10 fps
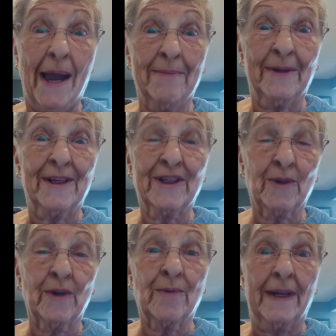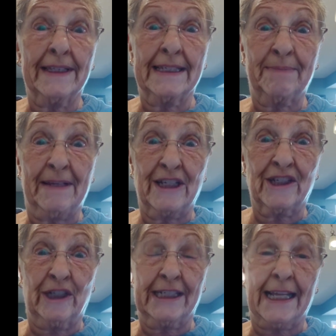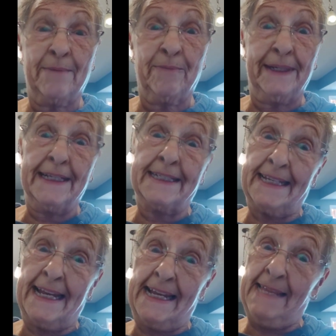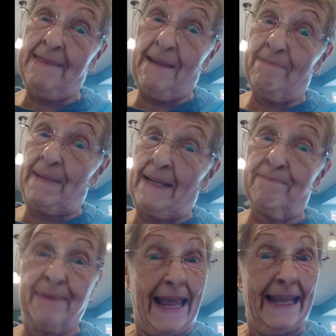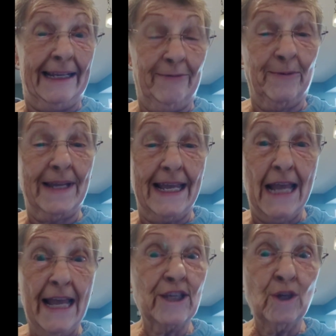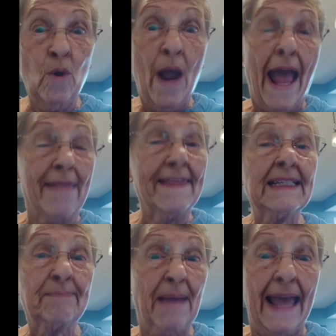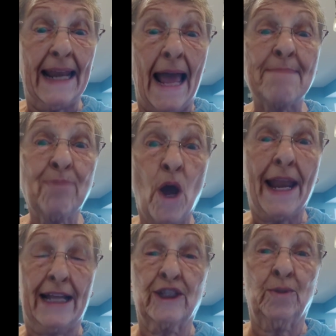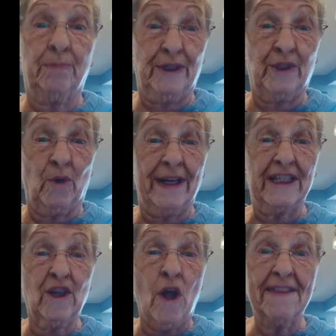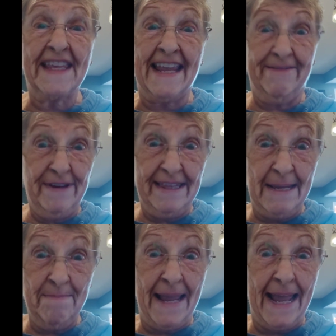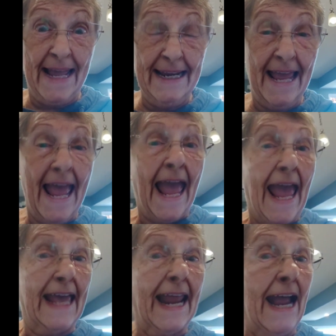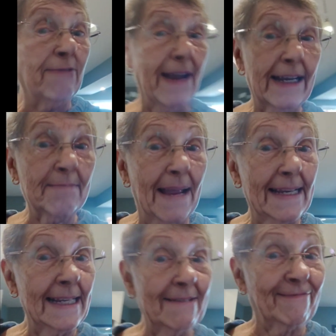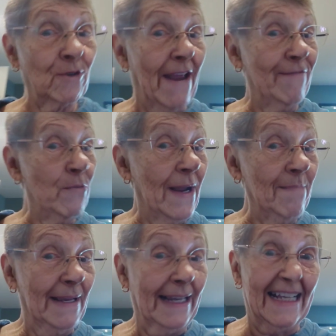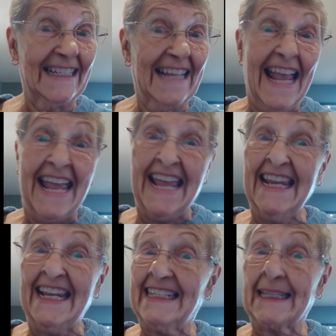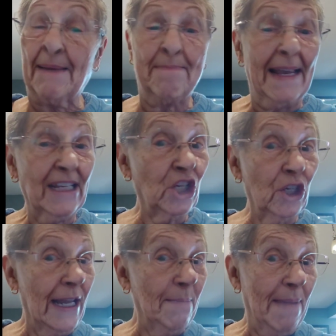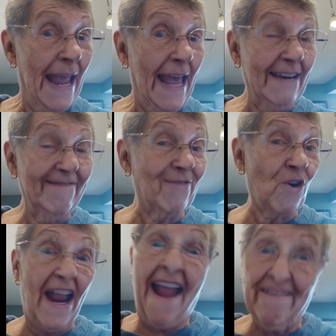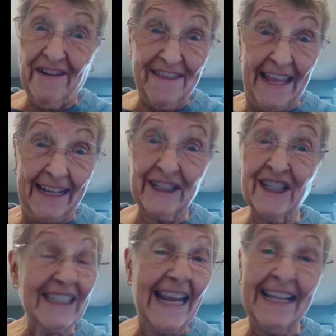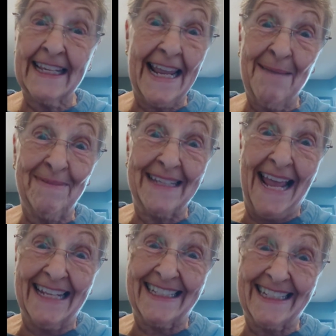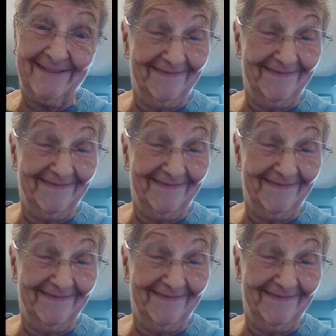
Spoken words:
I'm going to show you what the spinach looks like when it's sitting in that big pan, okay? And this pan I bought at Superstore. It's called the Everything Pan, and I recommend it for everyone because it is the best cooking pan for everything, just like the name says.